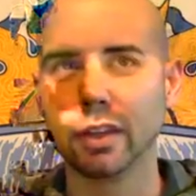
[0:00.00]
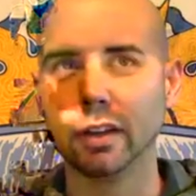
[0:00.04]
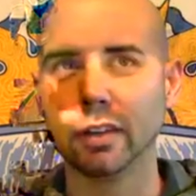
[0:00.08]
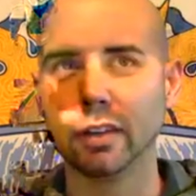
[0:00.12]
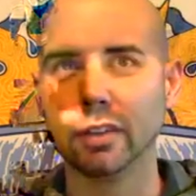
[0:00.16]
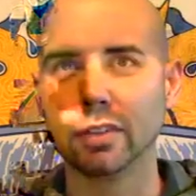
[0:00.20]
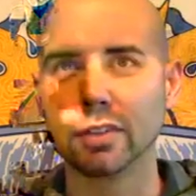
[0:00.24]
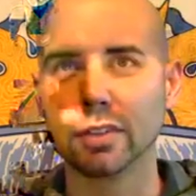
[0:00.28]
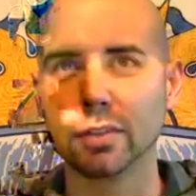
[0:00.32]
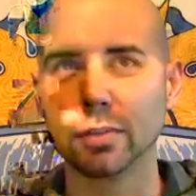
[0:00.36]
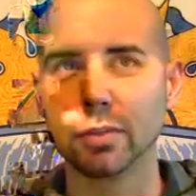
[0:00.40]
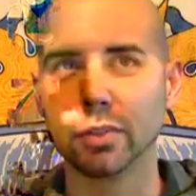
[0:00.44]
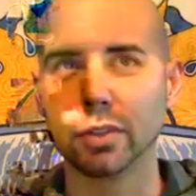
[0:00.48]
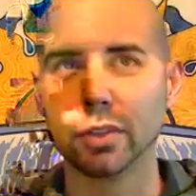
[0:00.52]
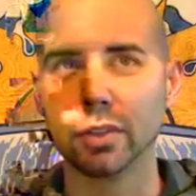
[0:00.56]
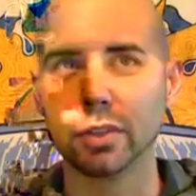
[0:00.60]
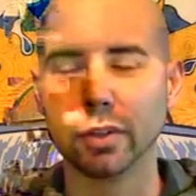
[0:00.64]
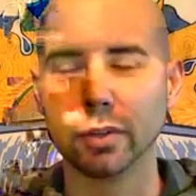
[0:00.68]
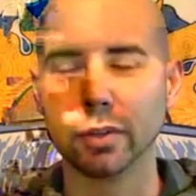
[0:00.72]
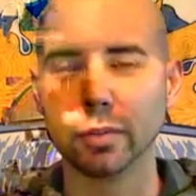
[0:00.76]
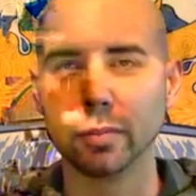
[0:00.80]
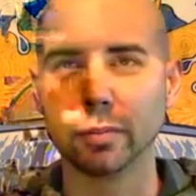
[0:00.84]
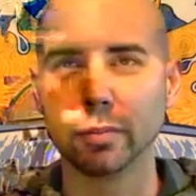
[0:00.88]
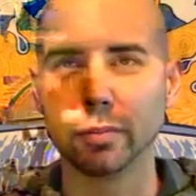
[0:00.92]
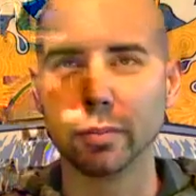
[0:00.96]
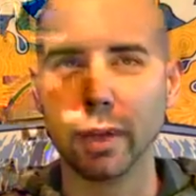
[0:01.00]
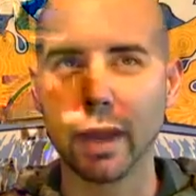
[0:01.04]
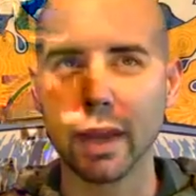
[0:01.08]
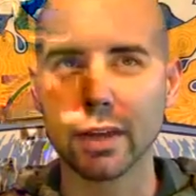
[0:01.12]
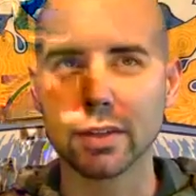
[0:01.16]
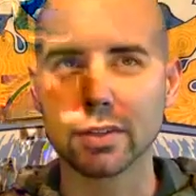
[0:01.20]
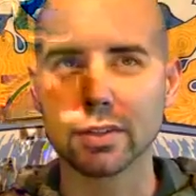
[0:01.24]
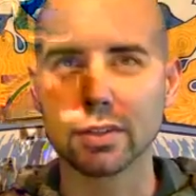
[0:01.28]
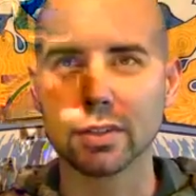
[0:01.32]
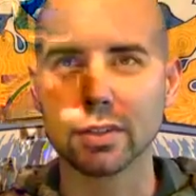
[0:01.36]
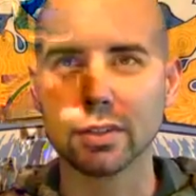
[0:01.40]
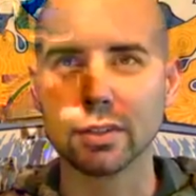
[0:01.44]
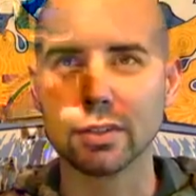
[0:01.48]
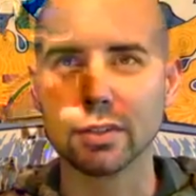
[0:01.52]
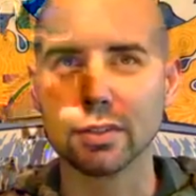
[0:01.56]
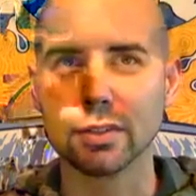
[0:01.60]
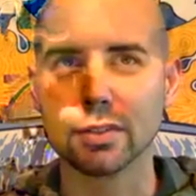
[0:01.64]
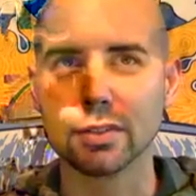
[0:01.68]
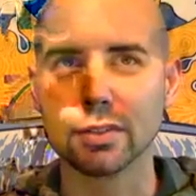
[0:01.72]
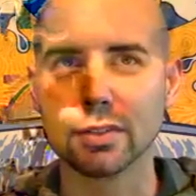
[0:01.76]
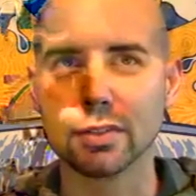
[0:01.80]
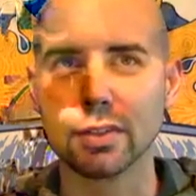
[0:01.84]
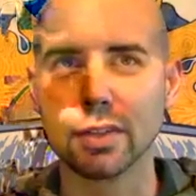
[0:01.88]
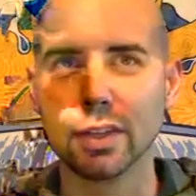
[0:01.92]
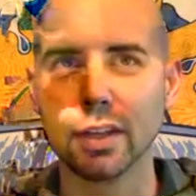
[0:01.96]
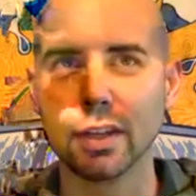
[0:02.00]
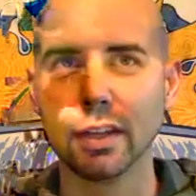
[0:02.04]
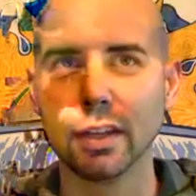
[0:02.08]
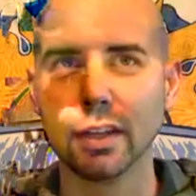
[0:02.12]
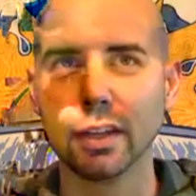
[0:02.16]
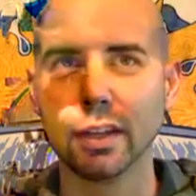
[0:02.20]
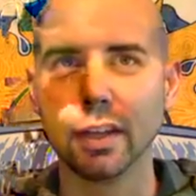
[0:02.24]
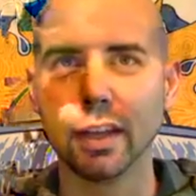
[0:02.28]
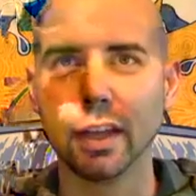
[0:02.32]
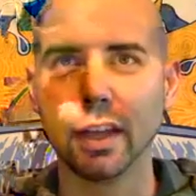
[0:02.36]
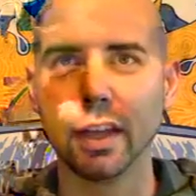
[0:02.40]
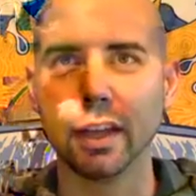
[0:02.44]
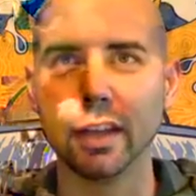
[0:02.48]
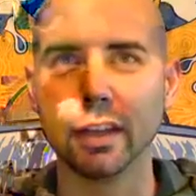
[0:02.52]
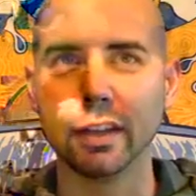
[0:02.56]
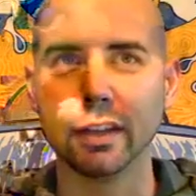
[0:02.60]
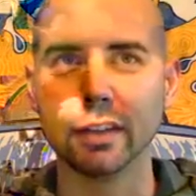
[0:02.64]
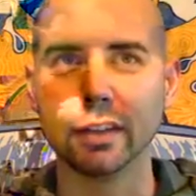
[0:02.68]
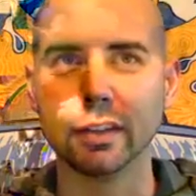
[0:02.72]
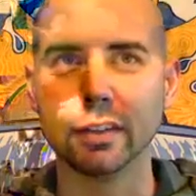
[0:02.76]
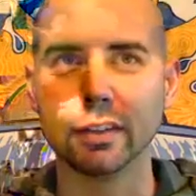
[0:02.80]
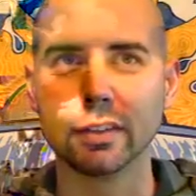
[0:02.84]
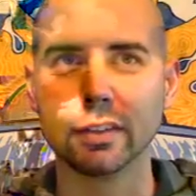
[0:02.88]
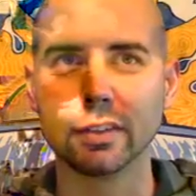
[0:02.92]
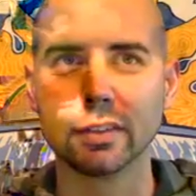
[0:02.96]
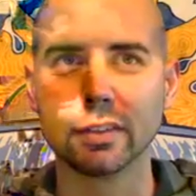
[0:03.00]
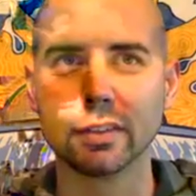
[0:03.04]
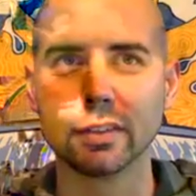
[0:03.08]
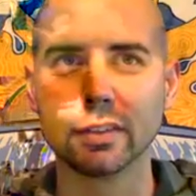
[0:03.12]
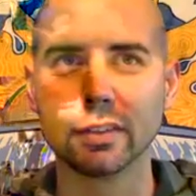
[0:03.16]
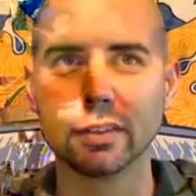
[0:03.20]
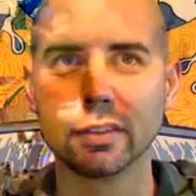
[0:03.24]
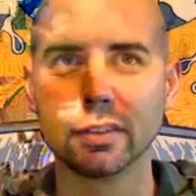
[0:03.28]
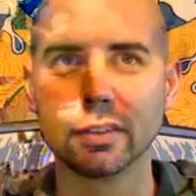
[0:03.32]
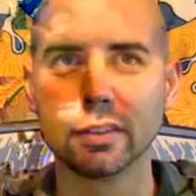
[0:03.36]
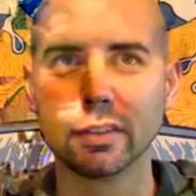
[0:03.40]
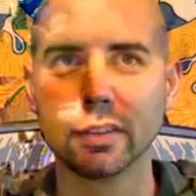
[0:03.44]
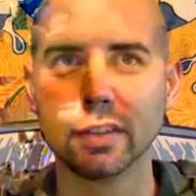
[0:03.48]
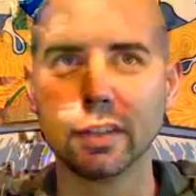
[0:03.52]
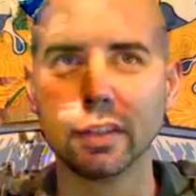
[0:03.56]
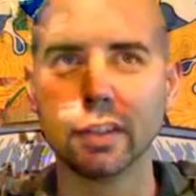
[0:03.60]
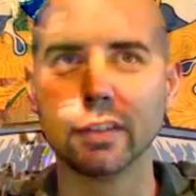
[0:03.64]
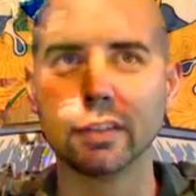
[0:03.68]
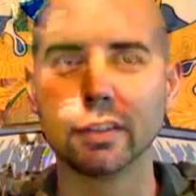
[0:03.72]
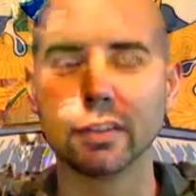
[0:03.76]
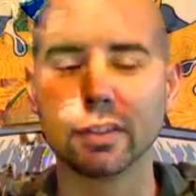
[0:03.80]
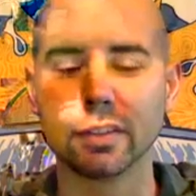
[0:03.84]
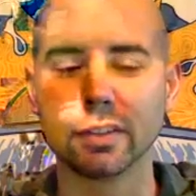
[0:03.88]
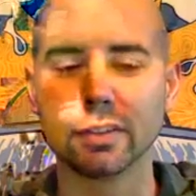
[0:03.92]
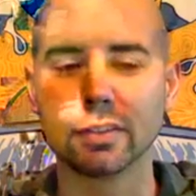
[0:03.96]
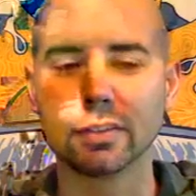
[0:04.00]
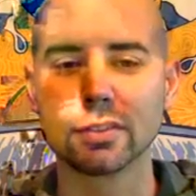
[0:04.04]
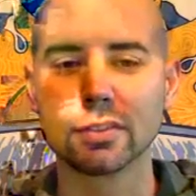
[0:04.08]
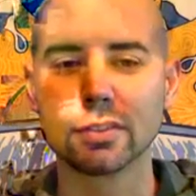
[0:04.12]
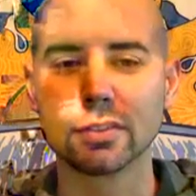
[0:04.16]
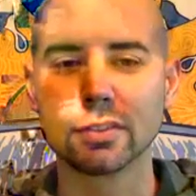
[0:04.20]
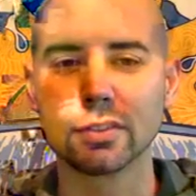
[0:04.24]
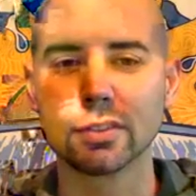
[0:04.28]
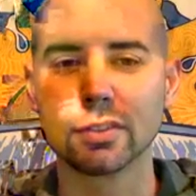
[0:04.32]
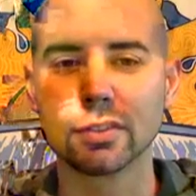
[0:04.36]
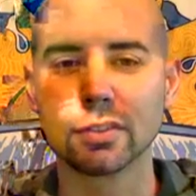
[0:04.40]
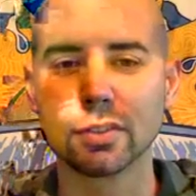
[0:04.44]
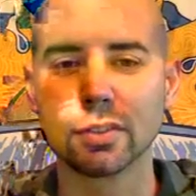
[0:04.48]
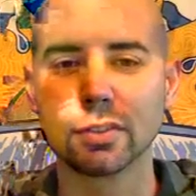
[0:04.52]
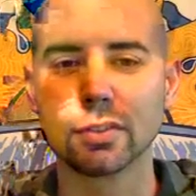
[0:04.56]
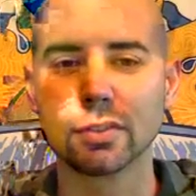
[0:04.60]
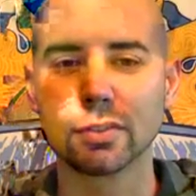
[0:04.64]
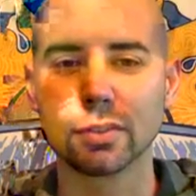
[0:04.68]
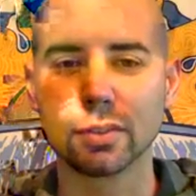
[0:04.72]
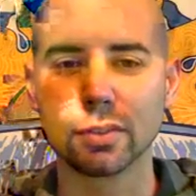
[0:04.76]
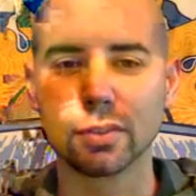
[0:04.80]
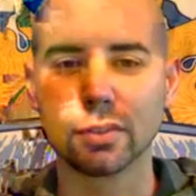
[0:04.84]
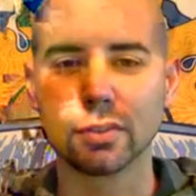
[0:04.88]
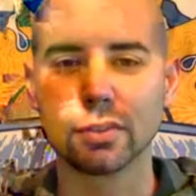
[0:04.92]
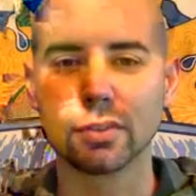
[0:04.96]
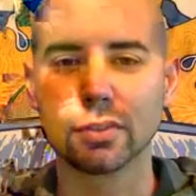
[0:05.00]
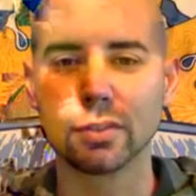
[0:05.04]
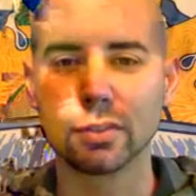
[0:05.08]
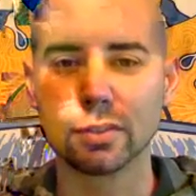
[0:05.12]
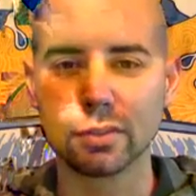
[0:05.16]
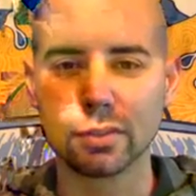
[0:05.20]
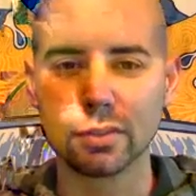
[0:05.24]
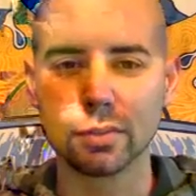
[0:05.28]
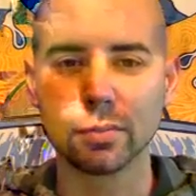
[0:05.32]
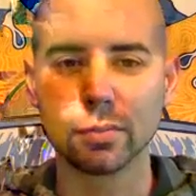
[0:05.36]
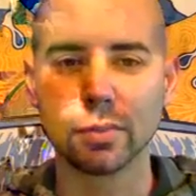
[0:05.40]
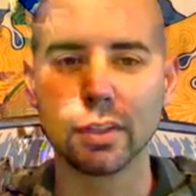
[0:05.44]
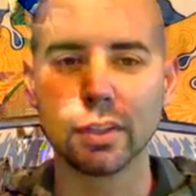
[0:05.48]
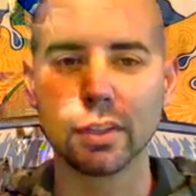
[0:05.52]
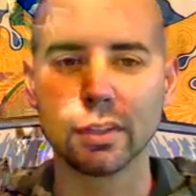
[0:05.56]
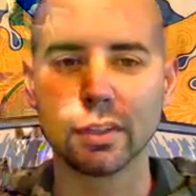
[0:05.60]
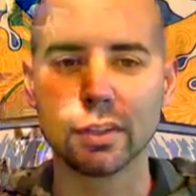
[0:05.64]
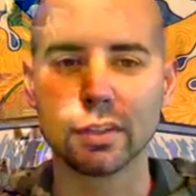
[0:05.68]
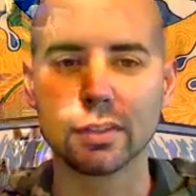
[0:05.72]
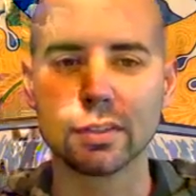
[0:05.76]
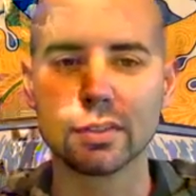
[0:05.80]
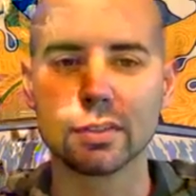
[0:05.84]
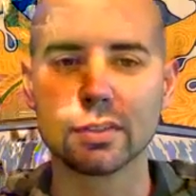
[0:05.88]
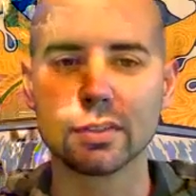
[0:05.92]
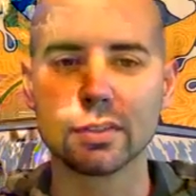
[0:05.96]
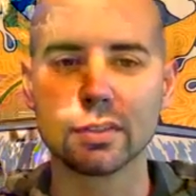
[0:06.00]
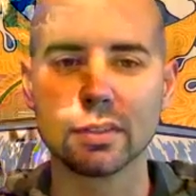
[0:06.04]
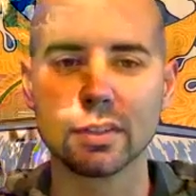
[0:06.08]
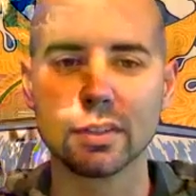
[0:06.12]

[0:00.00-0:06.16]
similar passions, and there's so to me this